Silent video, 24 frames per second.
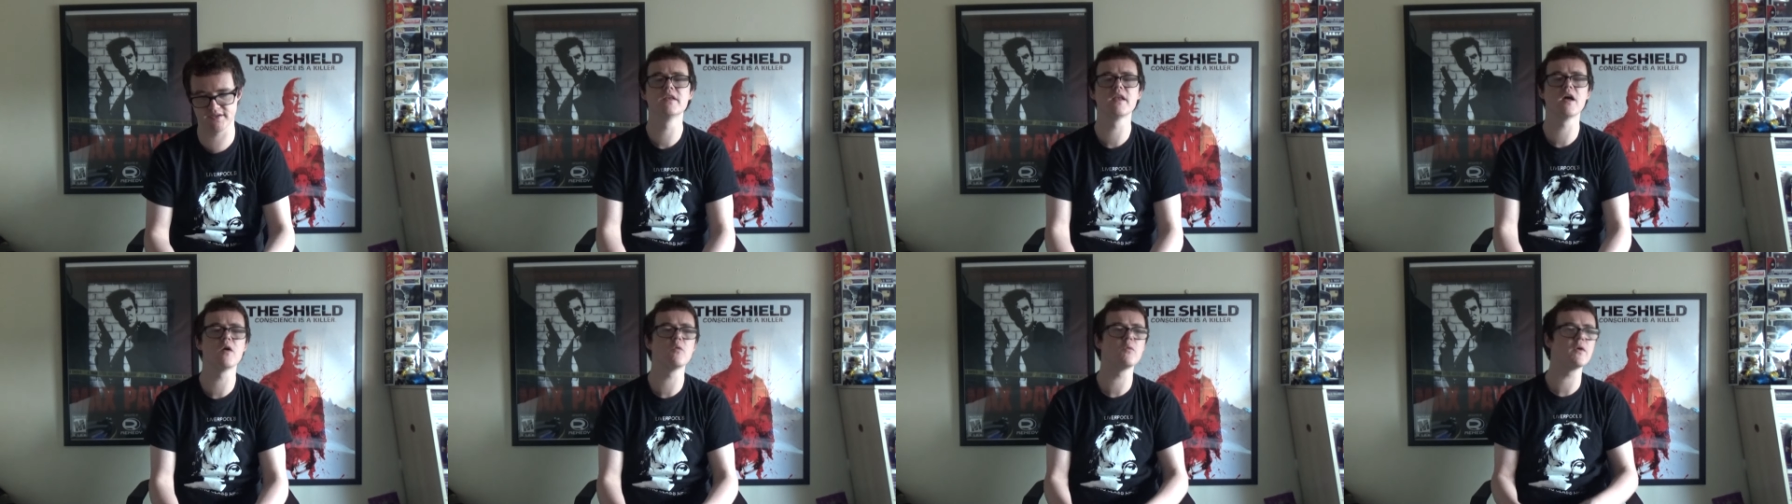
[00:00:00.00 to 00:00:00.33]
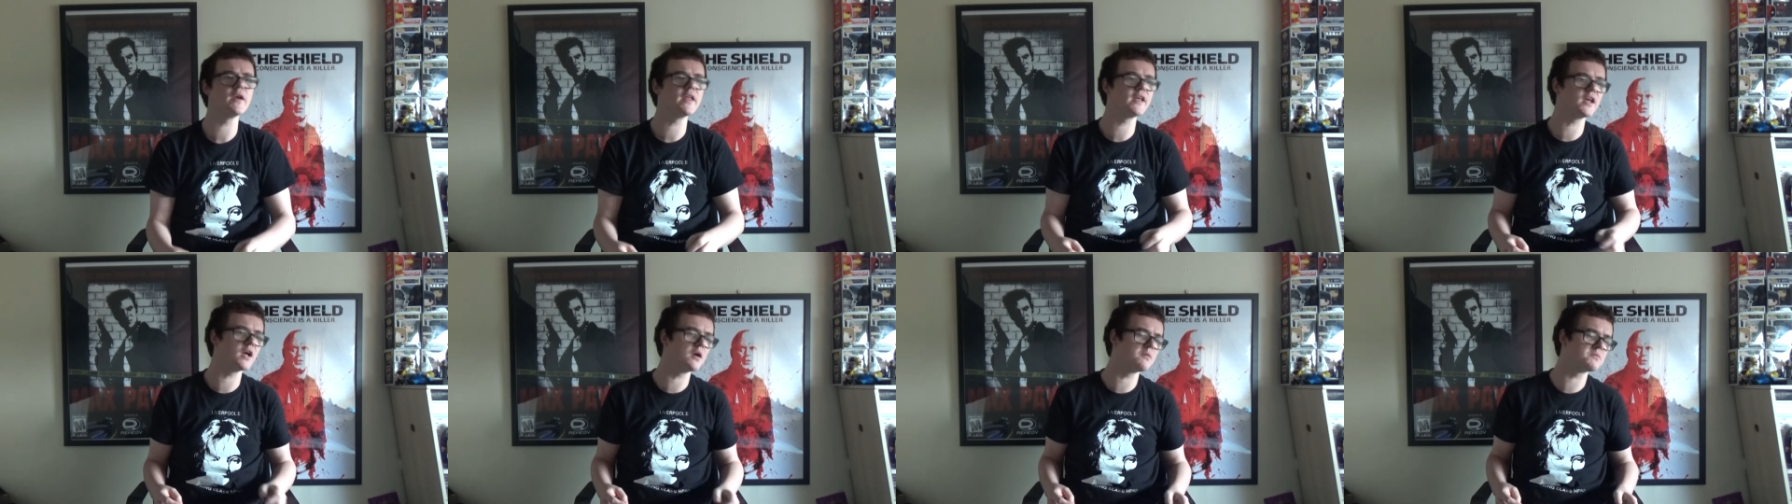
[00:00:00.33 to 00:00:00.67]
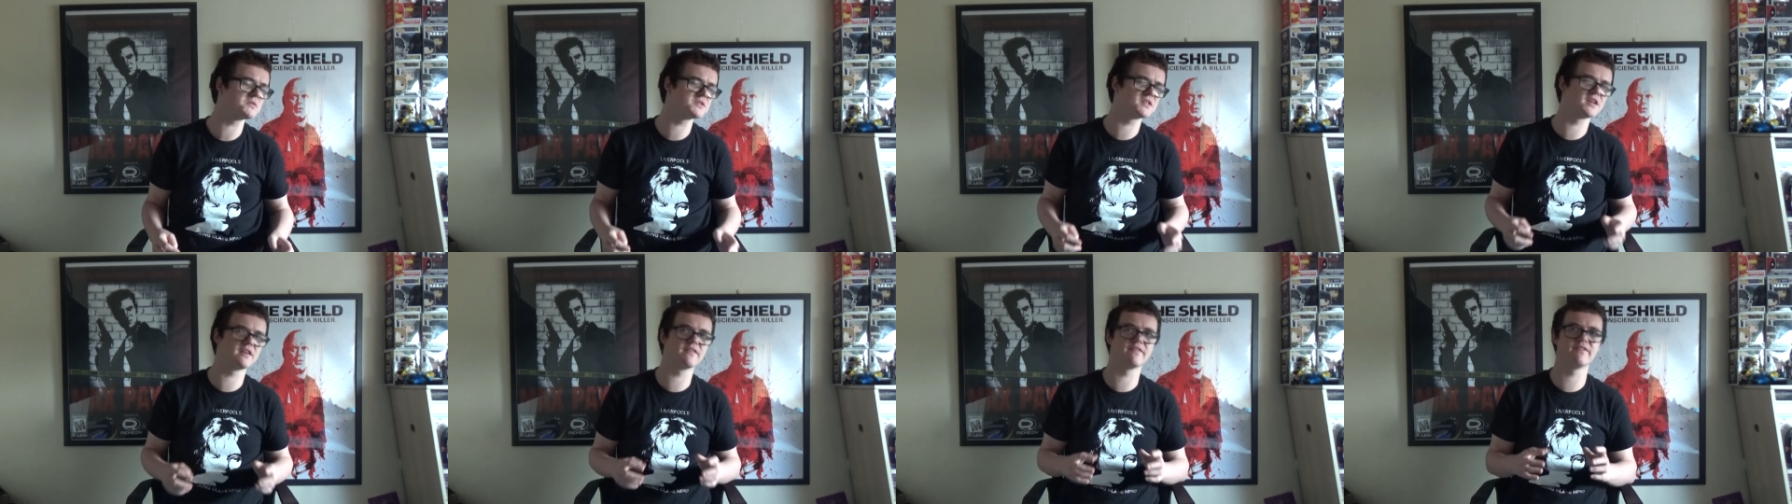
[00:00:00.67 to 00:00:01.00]
Now when it
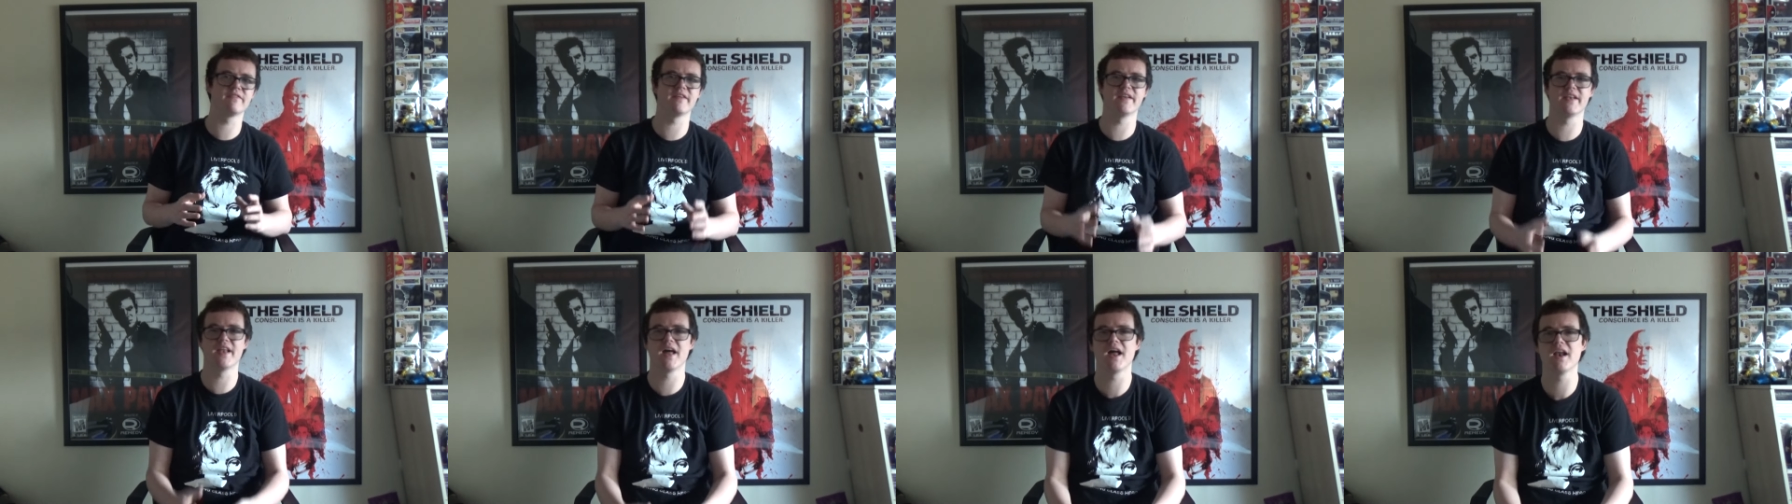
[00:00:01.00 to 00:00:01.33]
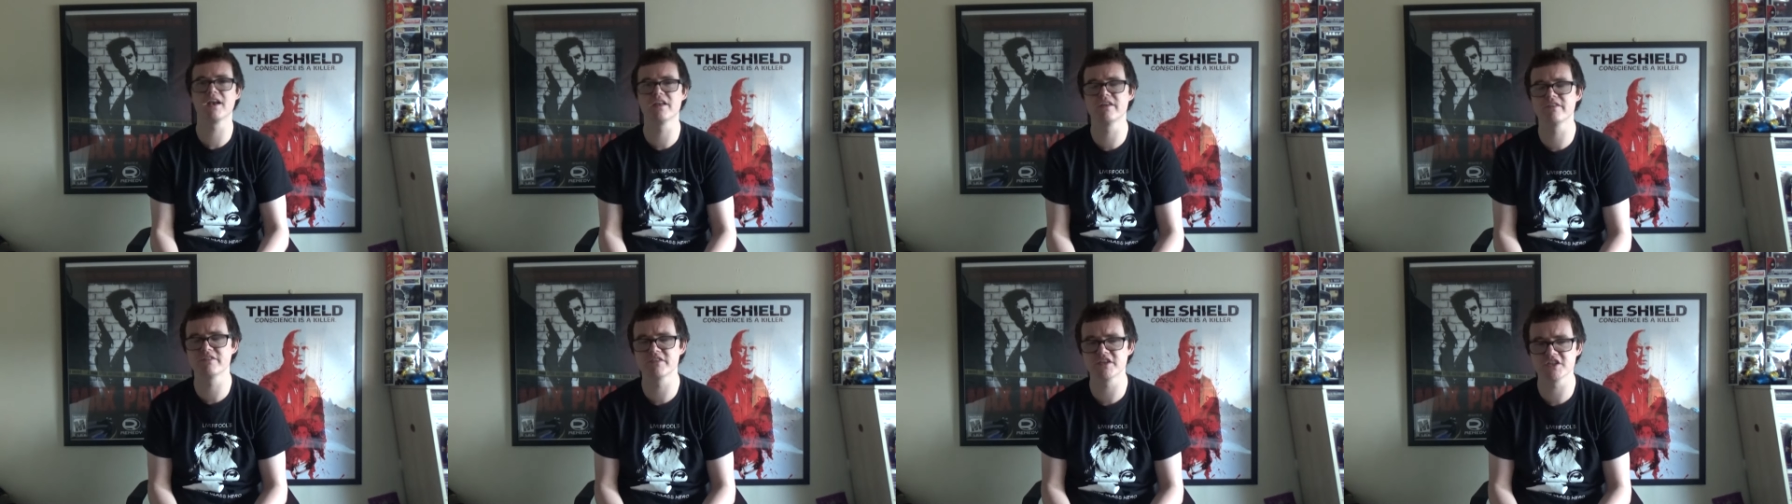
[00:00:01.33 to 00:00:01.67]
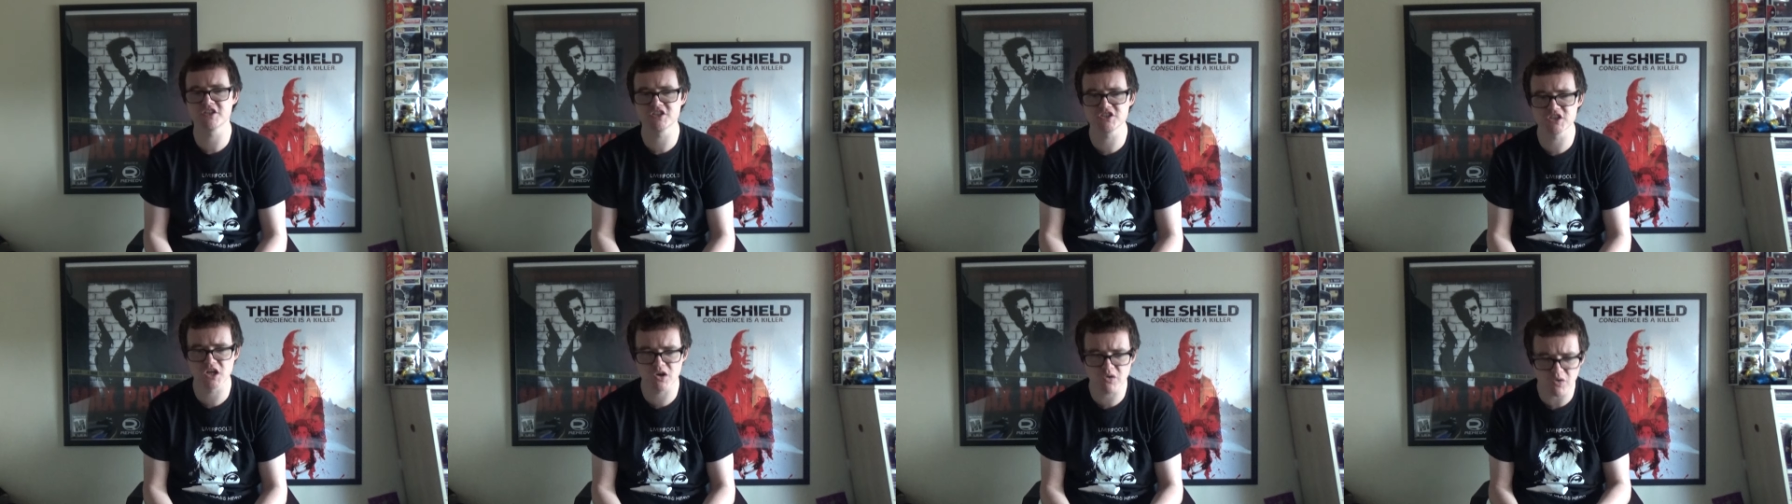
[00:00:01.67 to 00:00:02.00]
comes to the finale of this
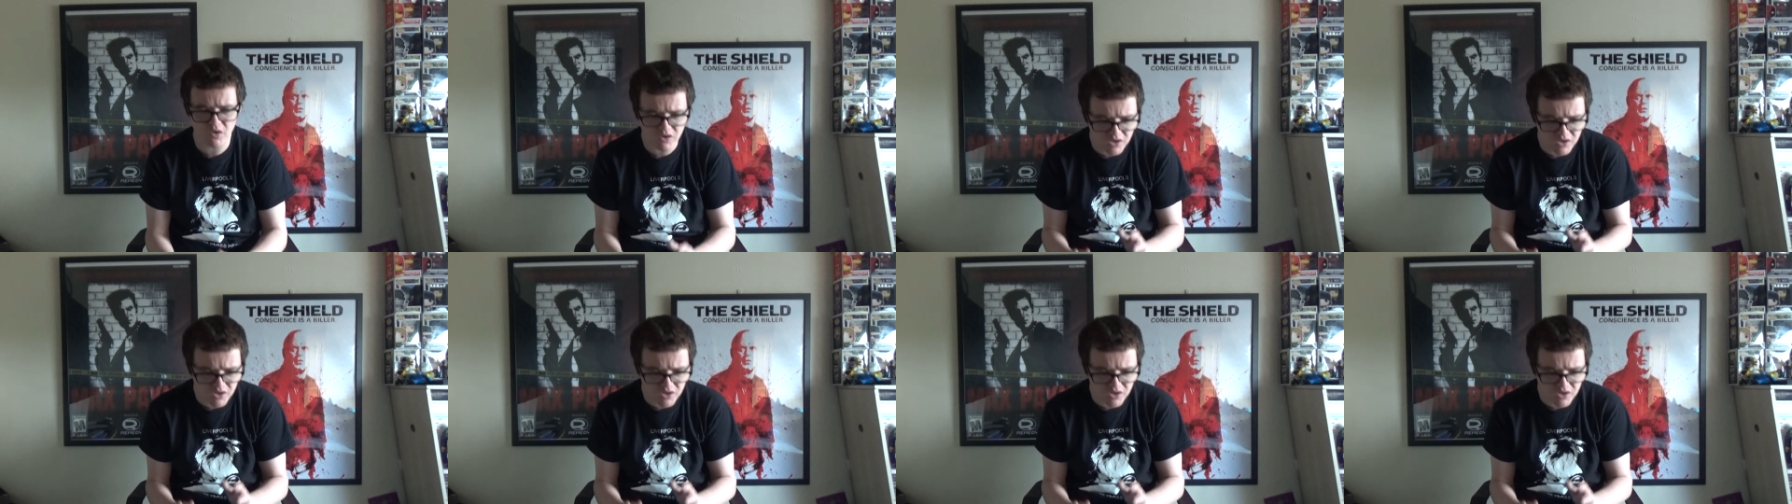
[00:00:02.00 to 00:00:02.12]
show,